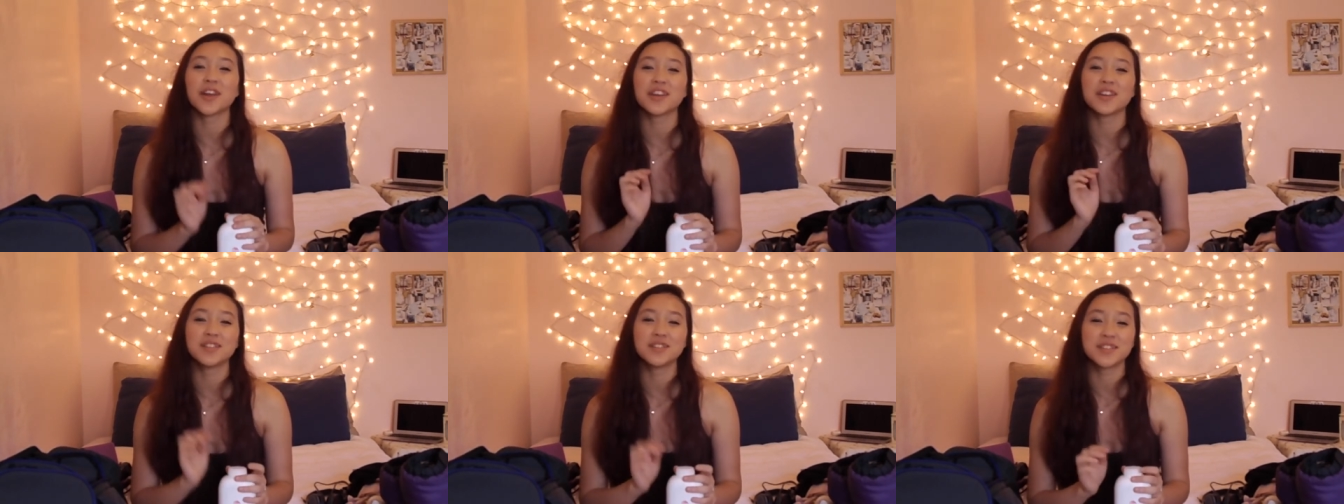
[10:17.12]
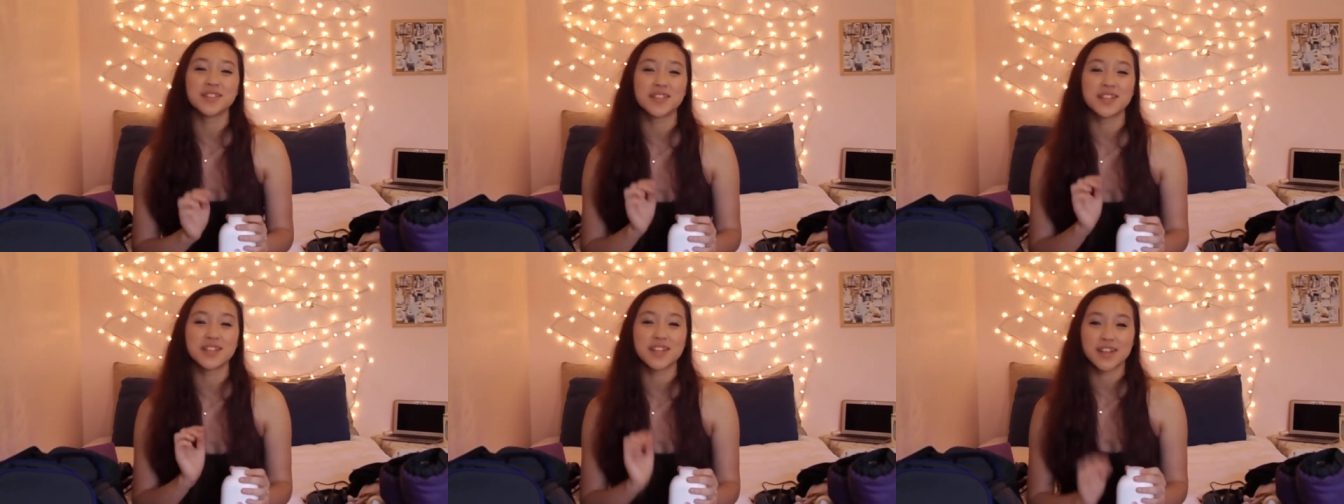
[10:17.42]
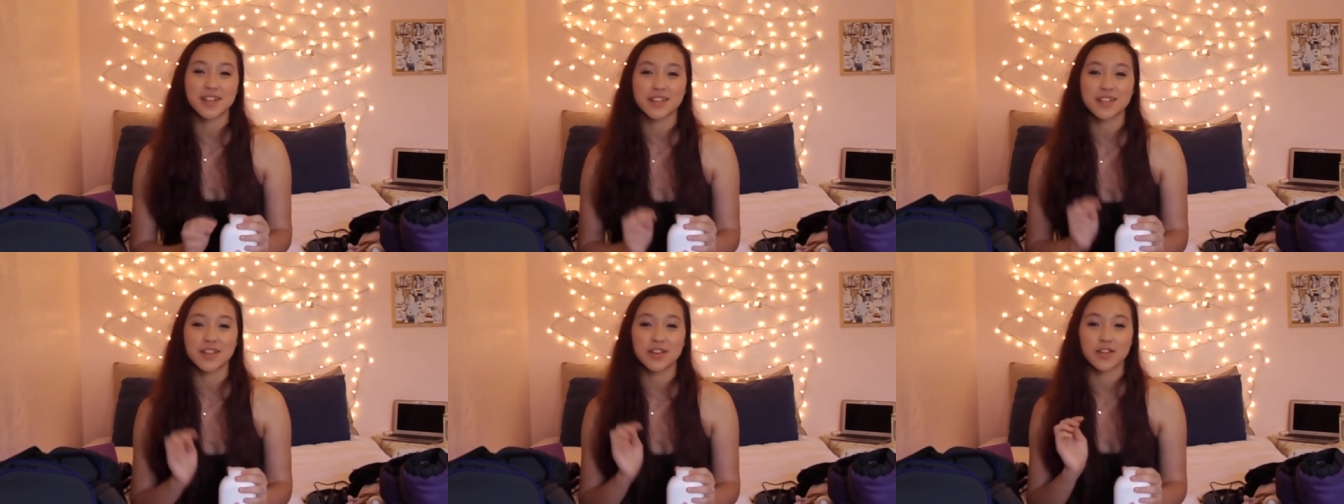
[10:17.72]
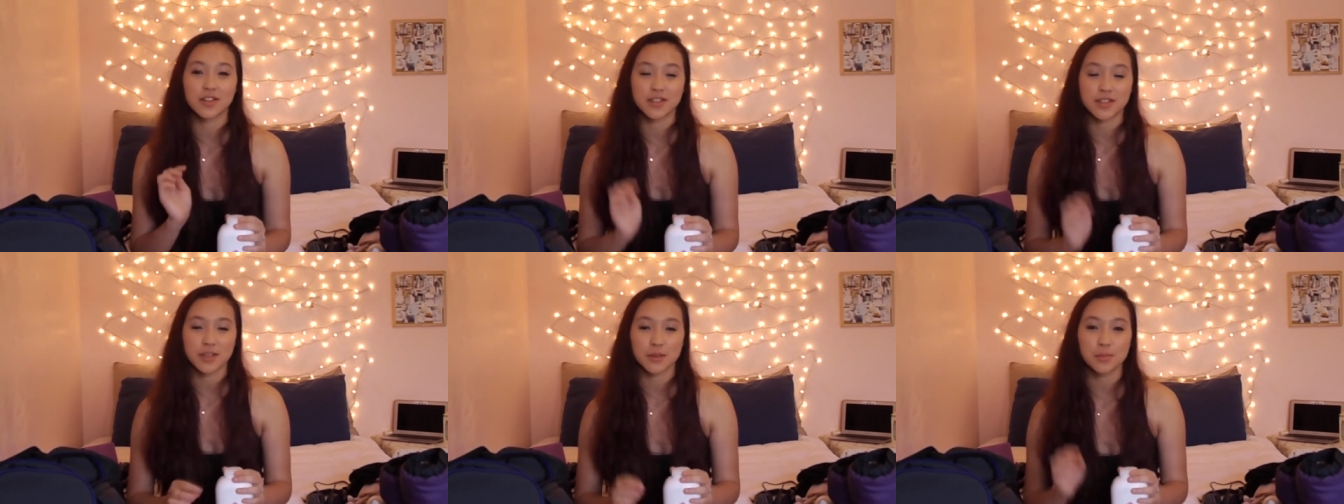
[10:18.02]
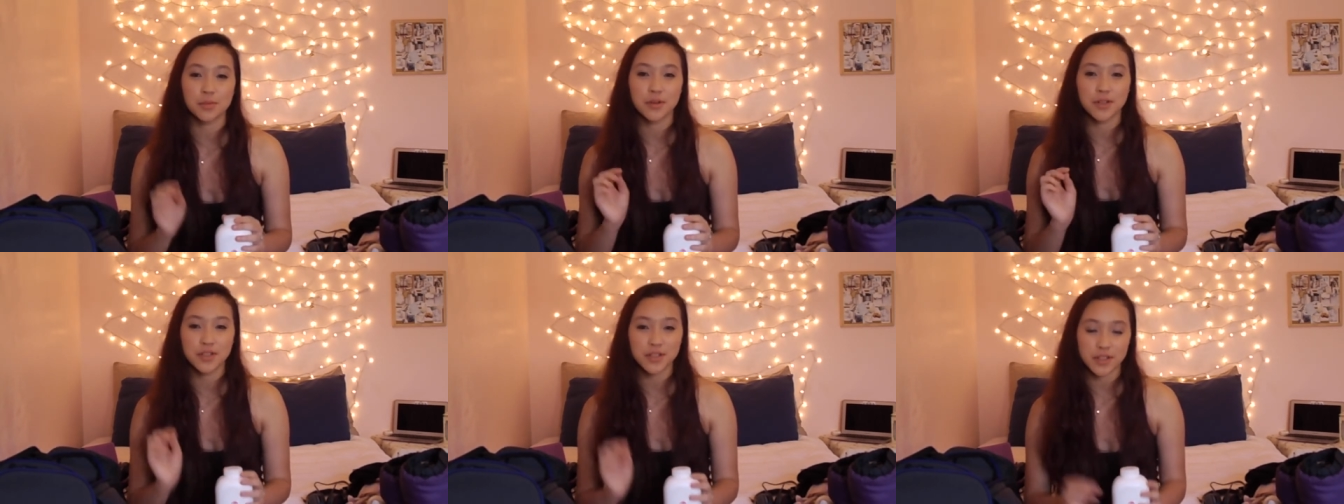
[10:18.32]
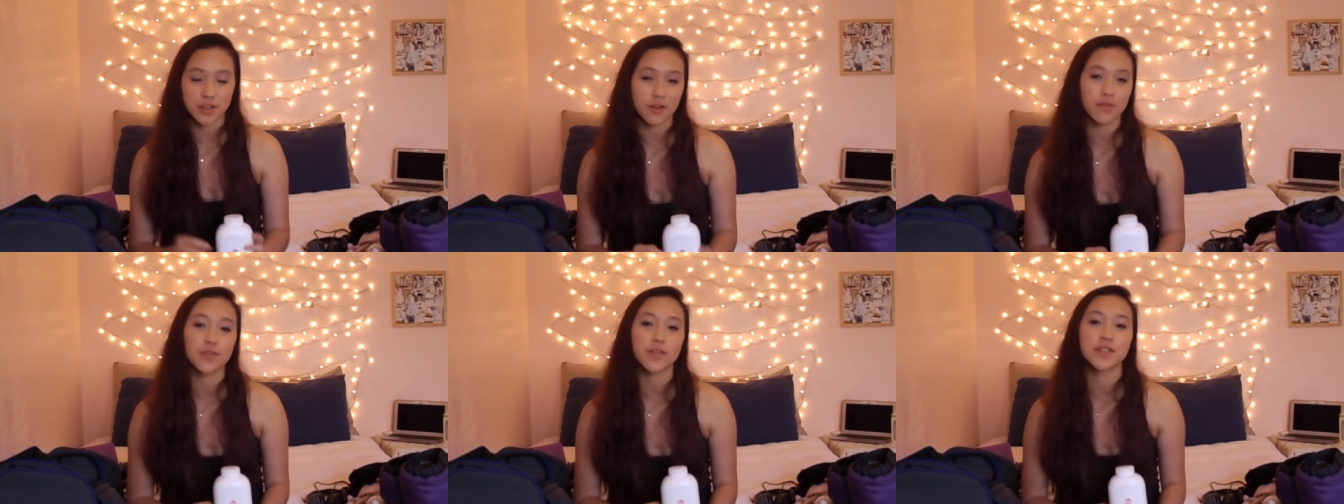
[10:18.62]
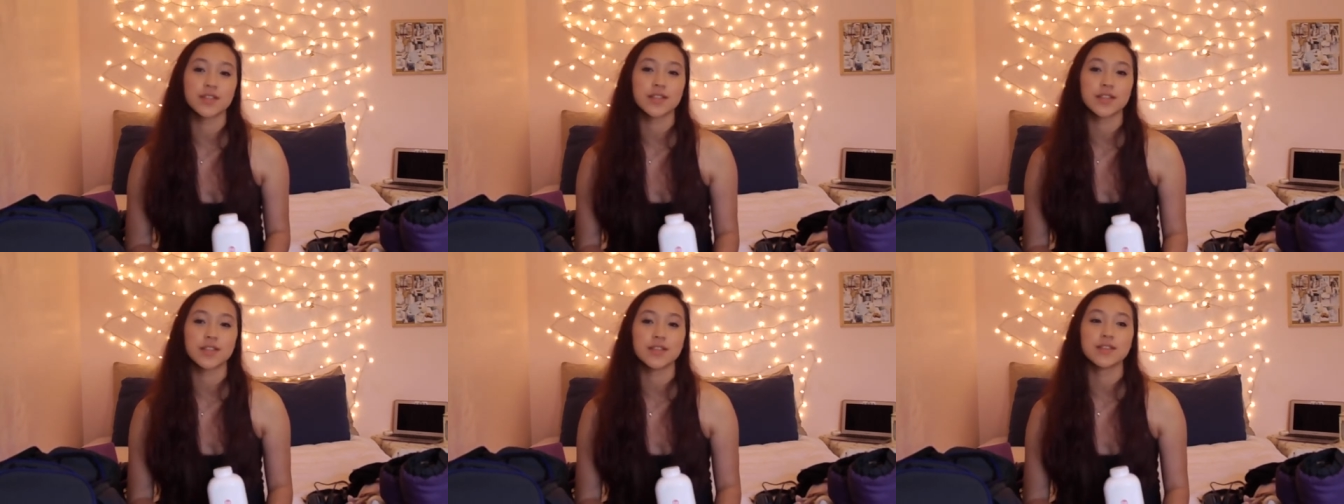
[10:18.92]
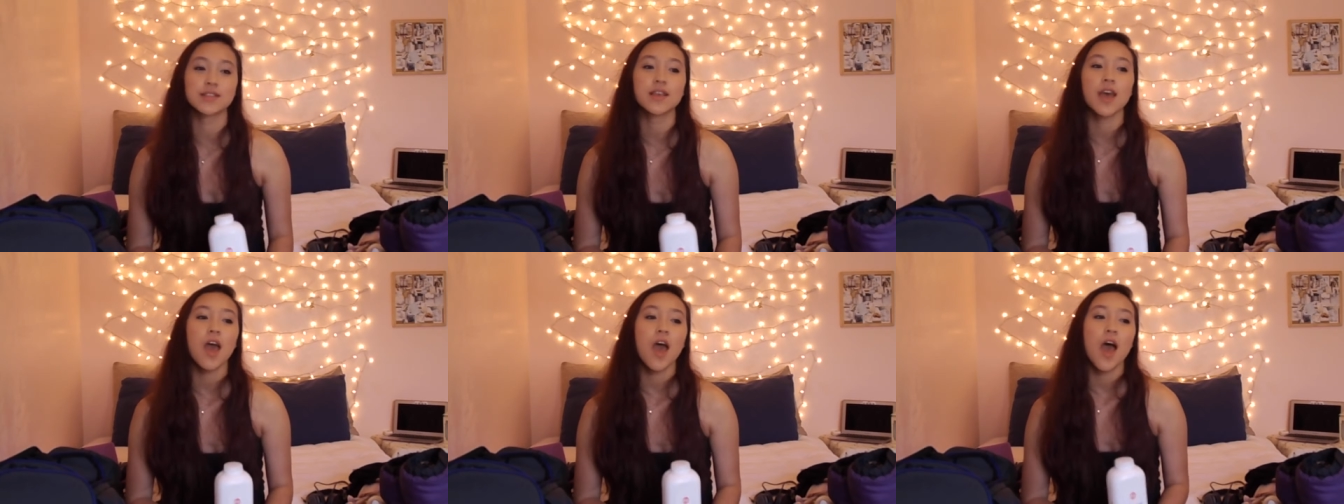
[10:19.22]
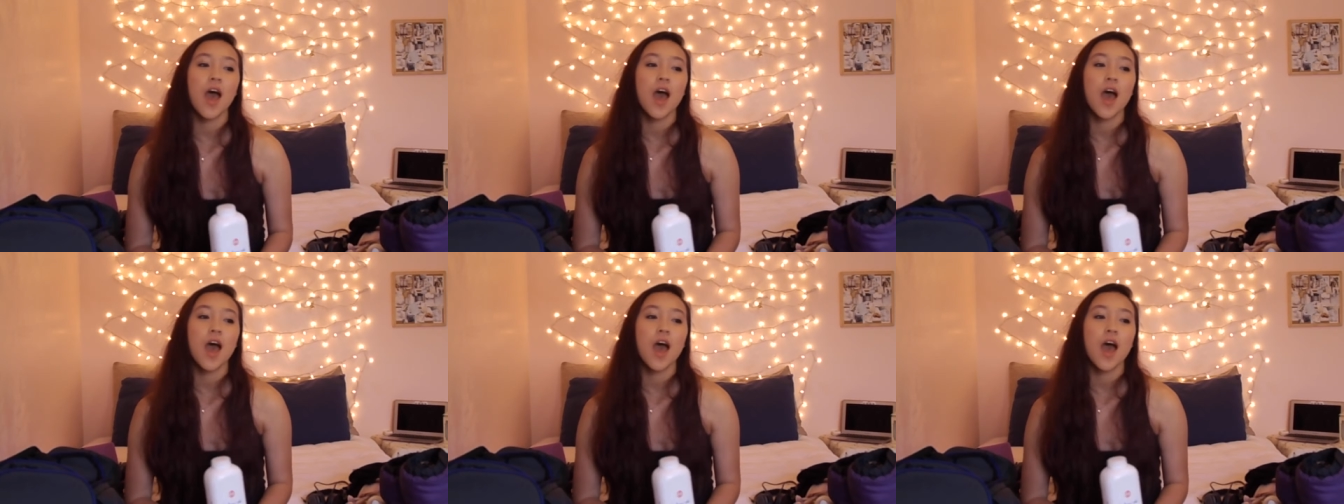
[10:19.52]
used to dancing on slippery surfaces